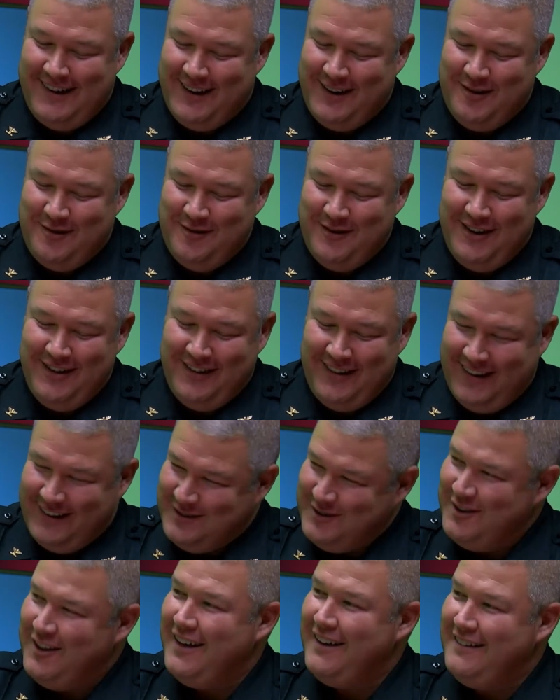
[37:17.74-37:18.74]
It's going to get a
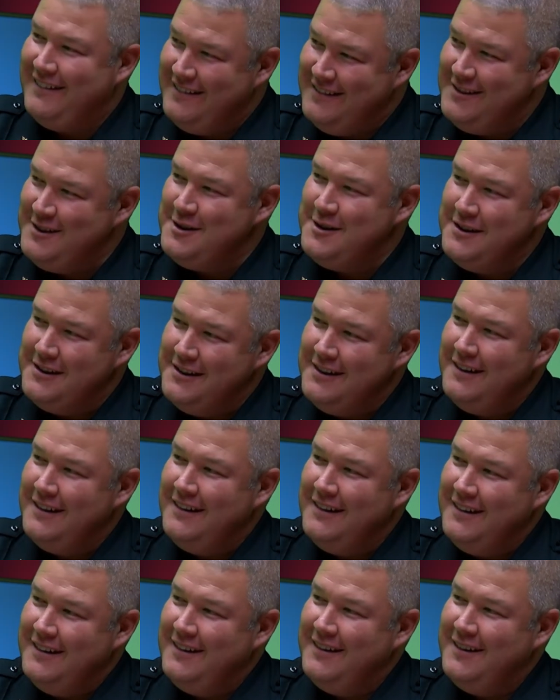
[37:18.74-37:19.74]
little more hairy up
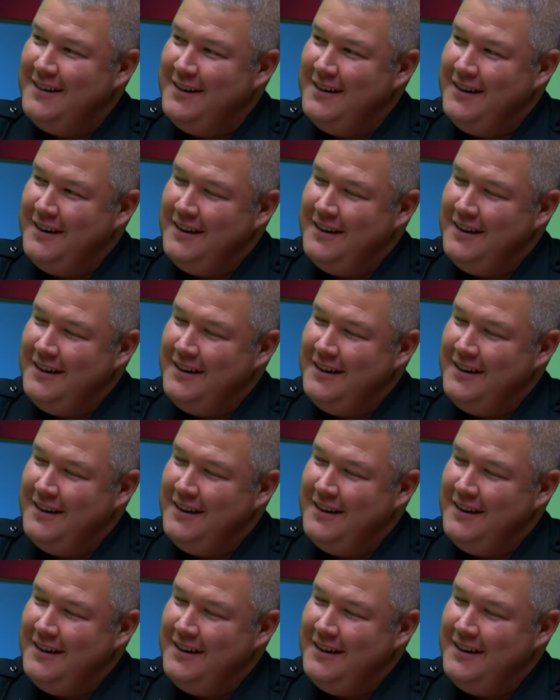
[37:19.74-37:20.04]
here, so.